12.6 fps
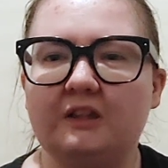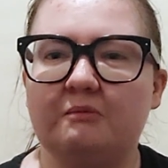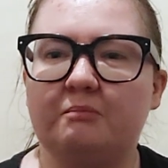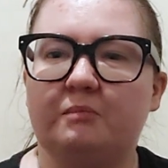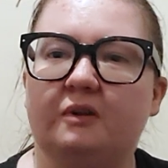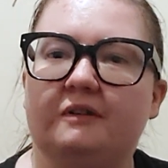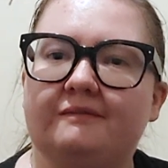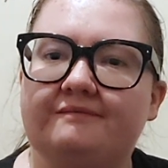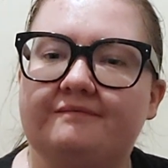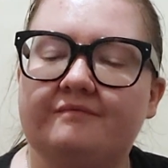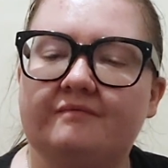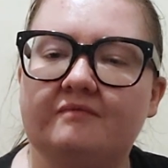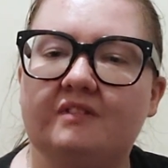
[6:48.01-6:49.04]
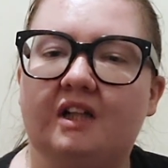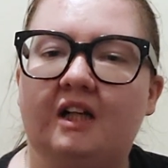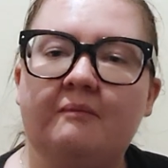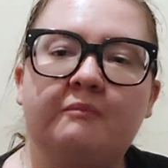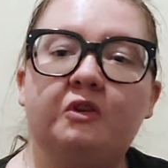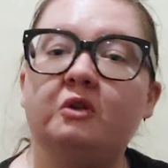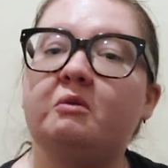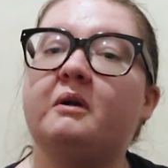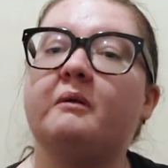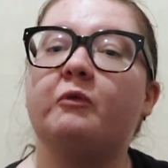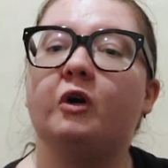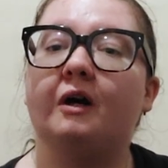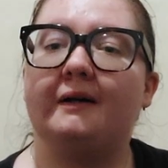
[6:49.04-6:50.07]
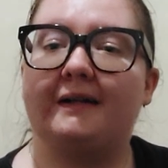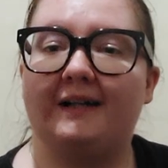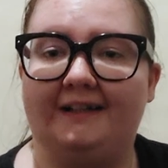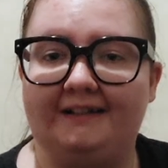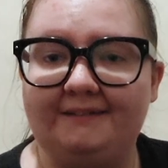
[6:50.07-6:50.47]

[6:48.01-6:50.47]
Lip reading: but I'm doing what I can.